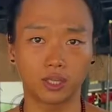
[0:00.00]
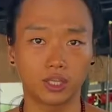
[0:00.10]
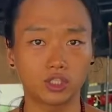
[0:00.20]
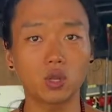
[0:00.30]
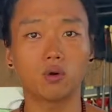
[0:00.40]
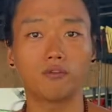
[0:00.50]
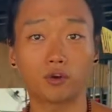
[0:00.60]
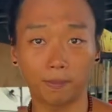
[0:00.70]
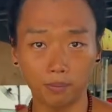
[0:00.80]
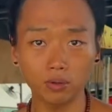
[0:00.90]
So
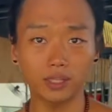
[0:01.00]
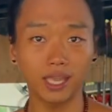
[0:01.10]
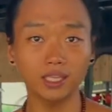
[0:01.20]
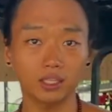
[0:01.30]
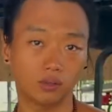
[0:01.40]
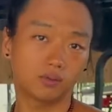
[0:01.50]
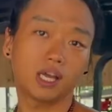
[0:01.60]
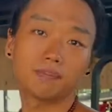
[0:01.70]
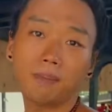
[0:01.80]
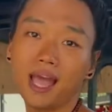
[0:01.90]
for a pull day, you've
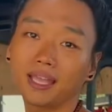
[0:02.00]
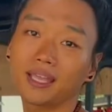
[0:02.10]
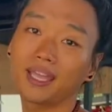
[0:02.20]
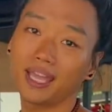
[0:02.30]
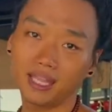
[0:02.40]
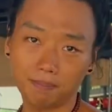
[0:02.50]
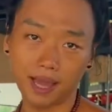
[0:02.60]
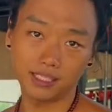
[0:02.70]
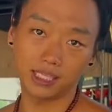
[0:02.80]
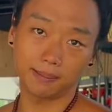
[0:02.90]
got back and
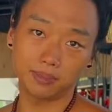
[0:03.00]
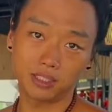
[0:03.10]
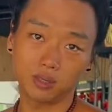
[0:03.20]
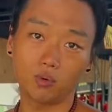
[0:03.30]
biceps.